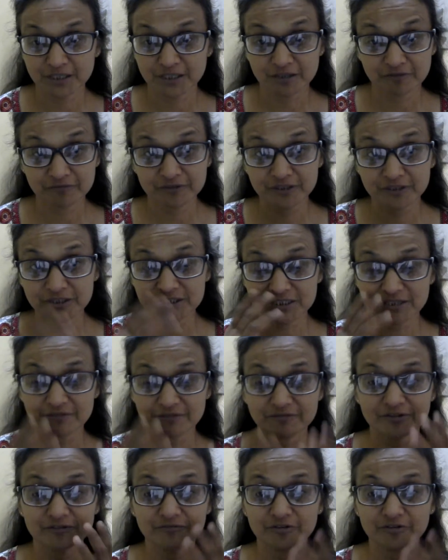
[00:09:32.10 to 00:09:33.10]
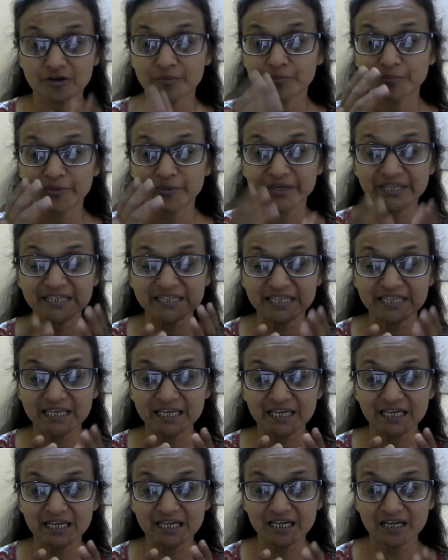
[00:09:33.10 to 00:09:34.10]
We suffer from
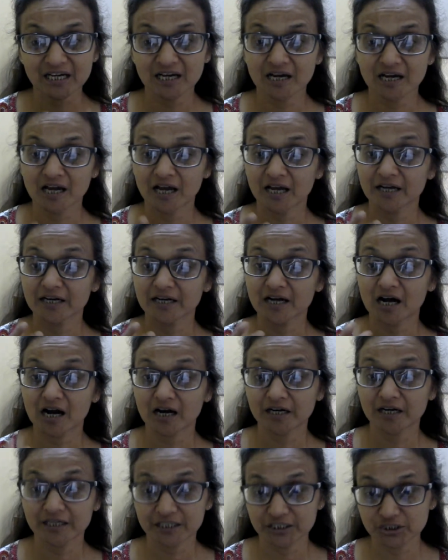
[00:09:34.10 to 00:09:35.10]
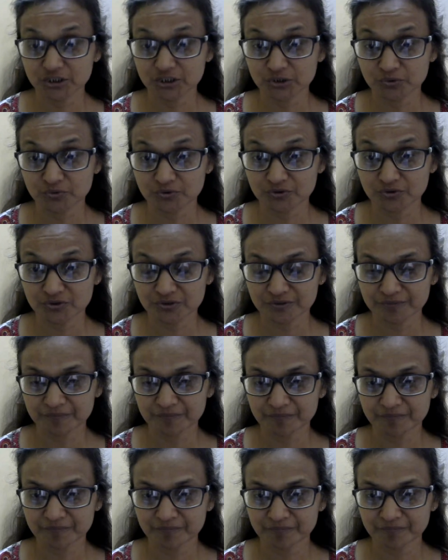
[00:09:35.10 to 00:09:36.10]
breathing and heart issues.
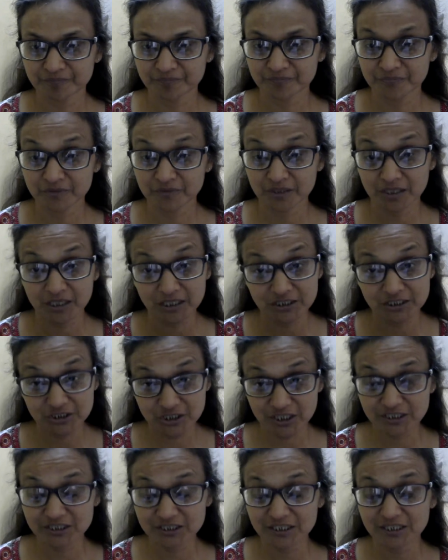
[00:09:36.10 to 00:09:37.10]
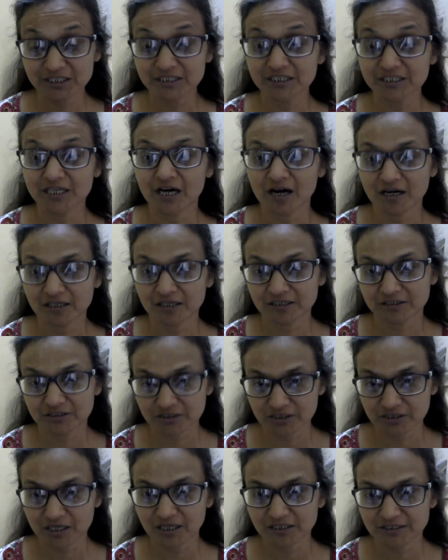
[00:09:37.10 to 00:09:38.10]
The congestion in the heart
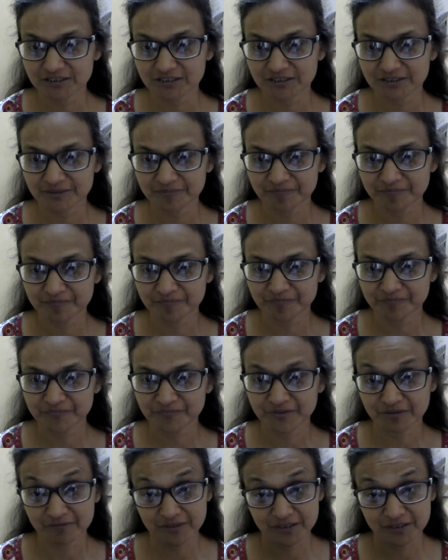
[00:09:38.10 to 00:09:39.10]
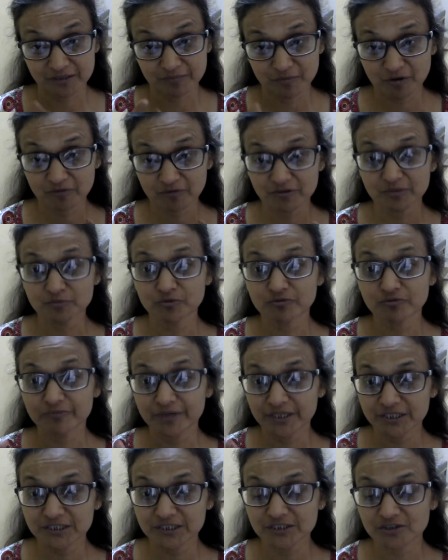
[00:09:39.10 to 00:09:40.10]
starts, and the bowel
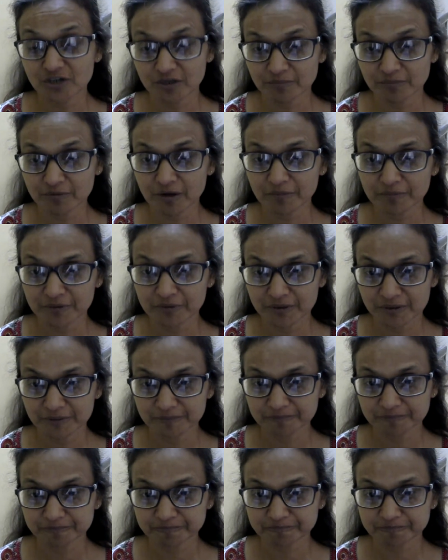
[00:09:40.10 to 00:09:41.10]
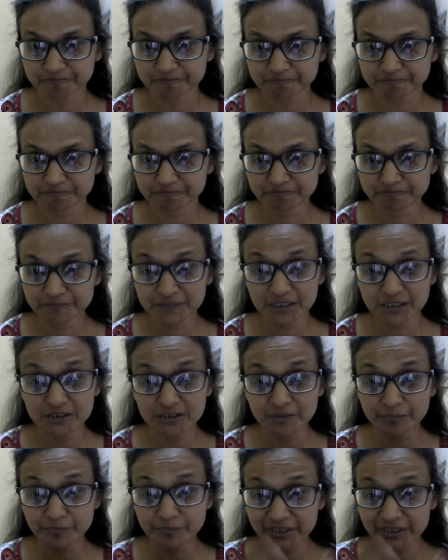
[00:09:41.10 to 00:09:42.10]
movement is not proper,
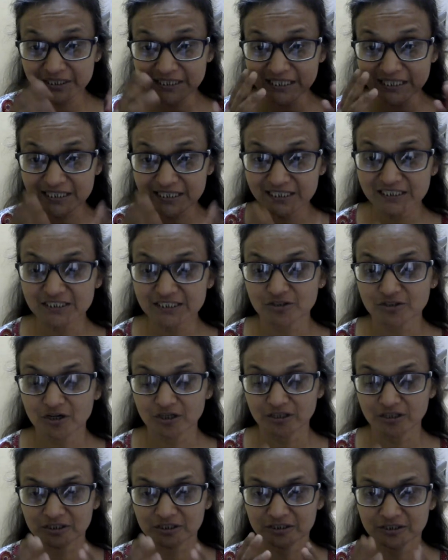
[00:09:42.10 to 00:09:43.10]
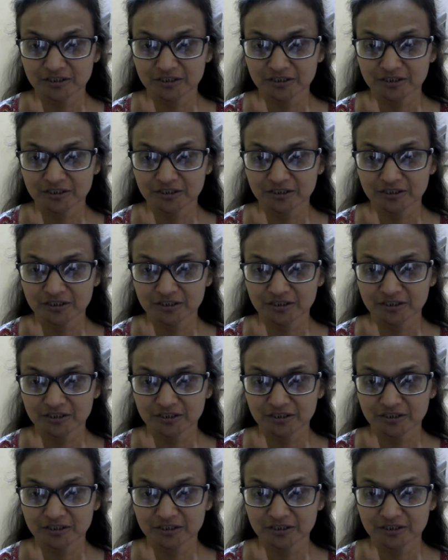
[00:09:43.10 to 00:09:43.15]
the breathing is not